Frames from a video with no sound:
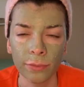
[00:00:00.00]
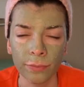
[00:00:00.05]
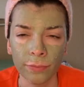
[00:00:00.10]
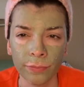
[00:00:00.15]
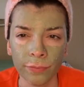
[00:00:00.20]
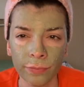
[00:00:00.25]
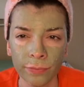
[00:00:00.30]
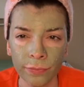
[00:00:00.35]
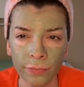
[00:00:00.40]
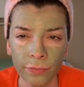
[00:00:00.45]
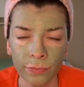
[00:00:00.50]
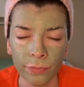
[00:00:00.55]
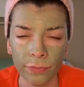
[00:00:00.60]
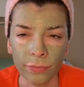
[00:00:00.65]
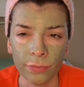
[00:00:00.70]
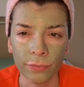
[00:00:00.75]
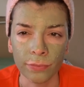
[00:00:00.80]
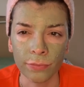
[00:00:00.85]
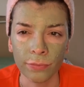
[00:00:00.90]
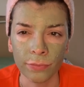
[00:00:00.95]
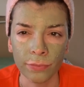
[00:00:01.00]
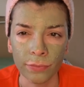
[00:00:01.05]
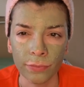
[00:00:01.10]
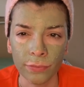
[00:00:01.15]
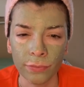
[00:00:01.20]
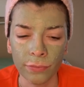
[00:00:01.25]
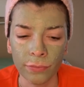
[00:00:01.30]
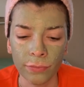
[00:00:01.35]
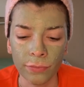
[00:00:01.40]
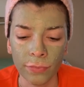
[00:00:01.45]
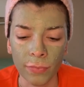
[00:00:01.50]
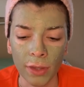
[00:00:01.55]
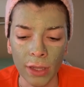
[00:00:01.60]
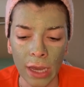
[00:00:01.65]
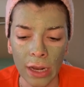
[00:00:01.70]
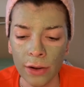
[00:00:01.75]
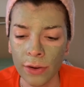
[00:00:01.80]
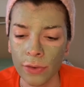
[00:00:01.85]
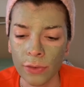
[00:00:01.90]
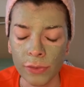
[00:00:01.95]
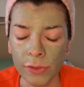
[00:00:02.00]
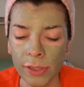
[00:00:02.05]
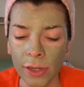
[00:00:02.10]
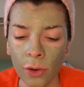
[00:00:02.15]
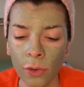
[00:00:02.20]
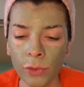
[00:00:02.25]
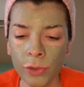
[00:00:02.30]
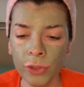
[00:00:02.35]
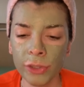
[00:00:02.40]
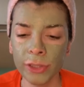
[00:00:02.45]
I don't know. So older